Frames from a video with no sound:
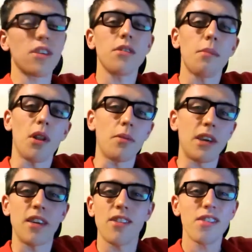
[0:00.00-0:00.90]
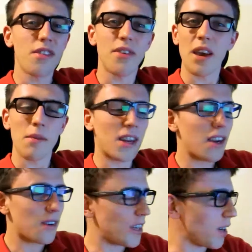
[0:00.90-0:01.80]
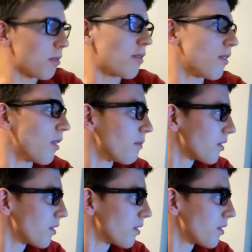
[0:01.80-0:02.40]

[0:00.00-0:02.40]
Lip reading: doesn't bother me. It doesn't affect me in any way, shape or form.